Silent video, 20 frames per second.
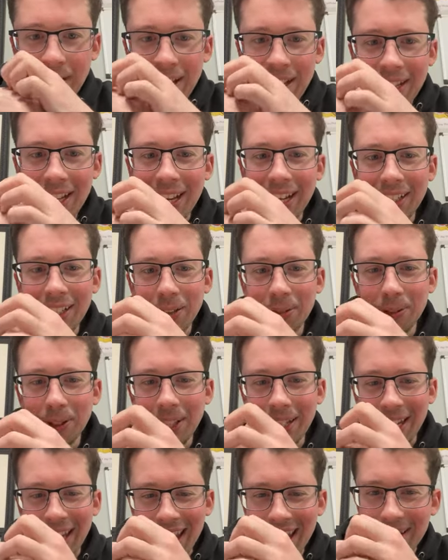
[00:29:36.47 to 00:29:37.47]
Yeah, you
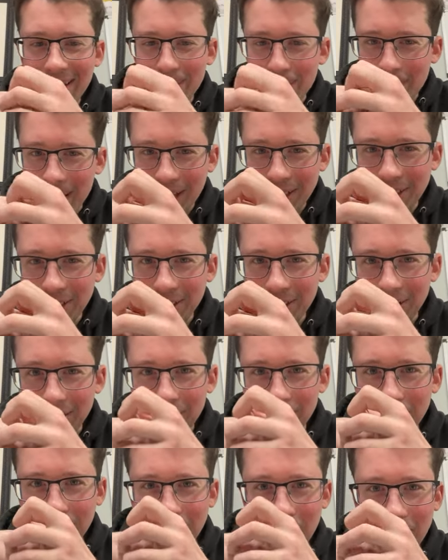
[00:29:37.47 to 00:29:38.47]
really can't measure
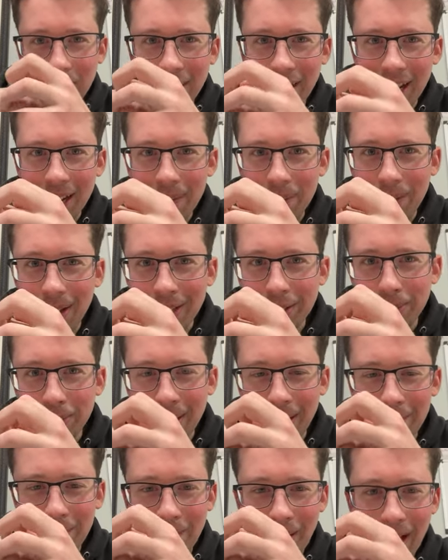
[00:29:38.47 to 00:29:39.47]
return on
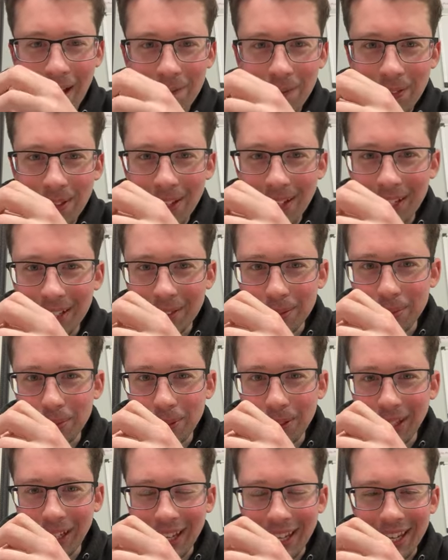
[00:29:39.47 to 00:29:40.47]
investment. I, I feel like it's
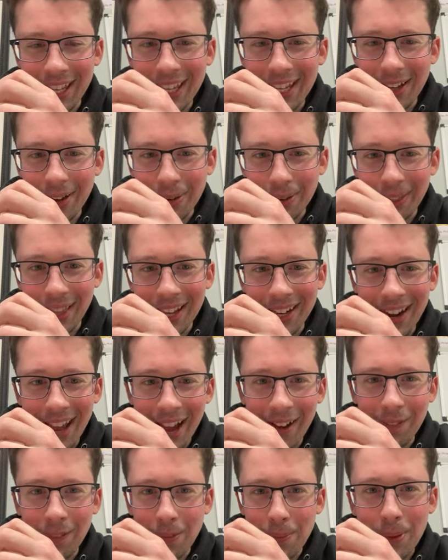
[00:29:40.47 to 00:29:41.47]
more like an ego thing to
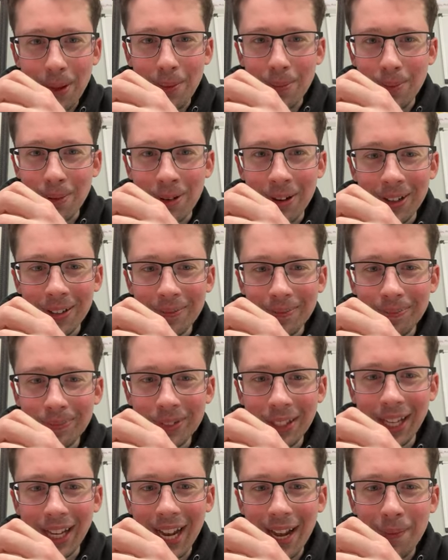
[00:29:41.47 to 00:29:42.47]
have a billboard.
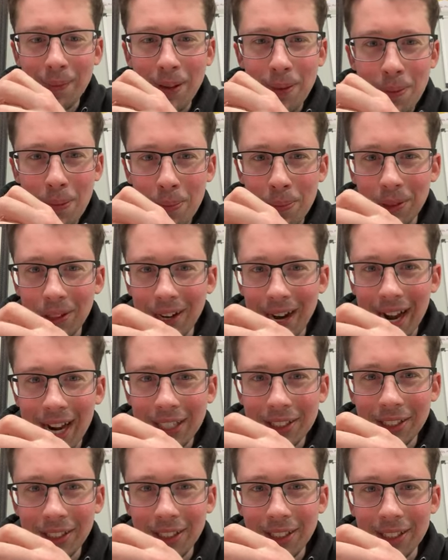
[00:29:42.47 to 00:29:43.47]
Like, how many people are
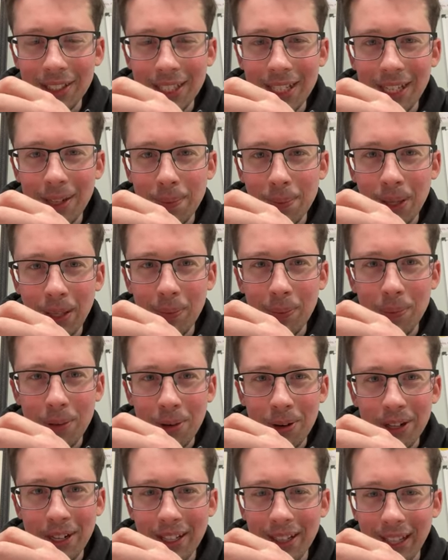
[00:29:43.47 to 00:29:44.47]
actually seeing a
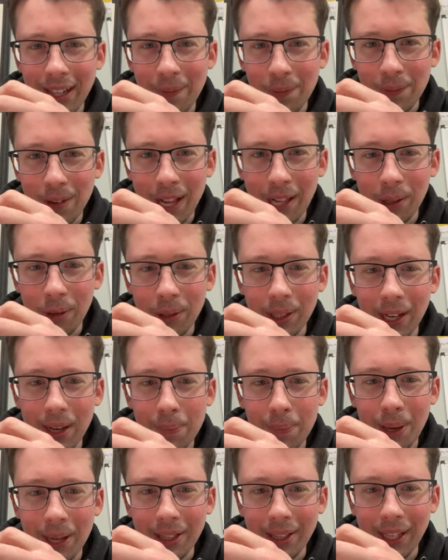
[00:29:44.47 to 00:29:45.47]
billboard and then following
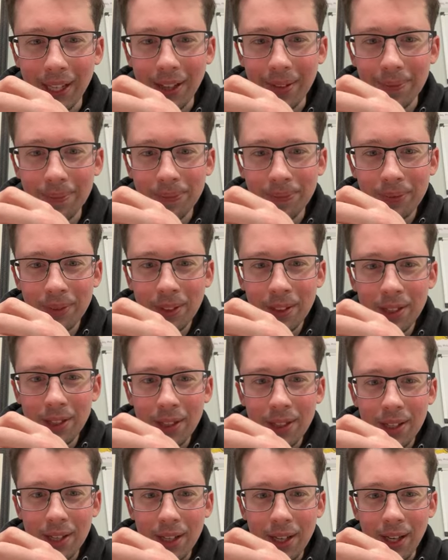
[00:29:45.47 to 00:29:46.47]
up on that?
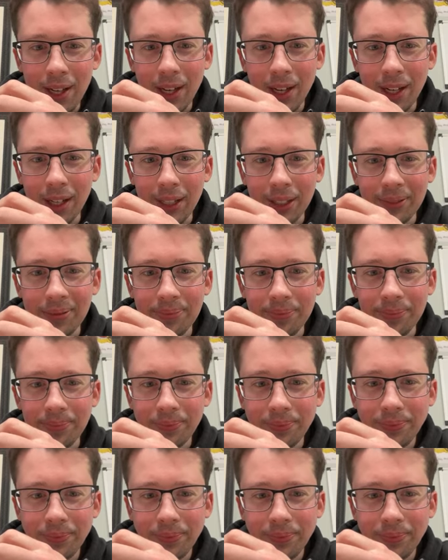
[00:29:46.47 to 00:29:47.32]
Um,